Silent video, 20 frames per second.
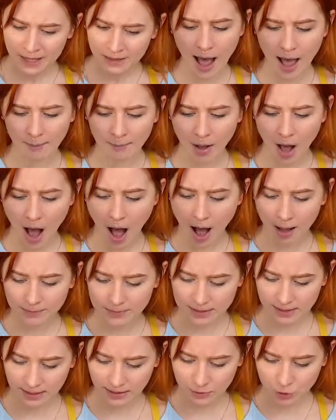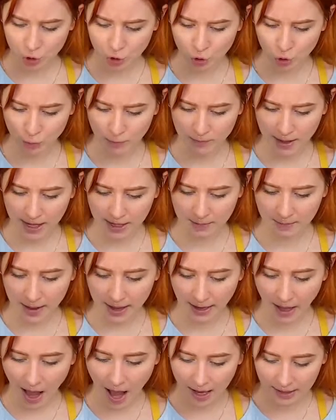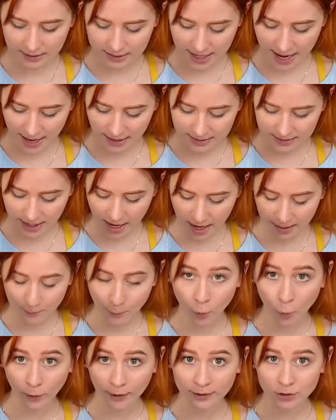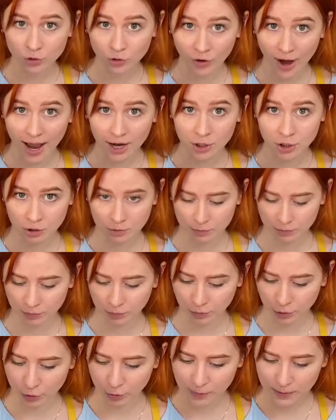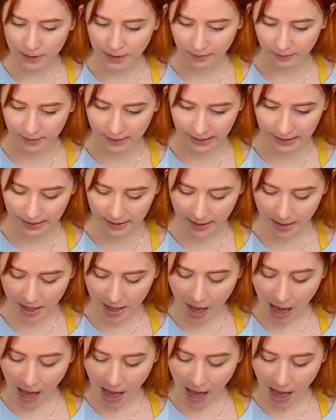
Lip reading: I'm opting to make my contact time or extraction brew period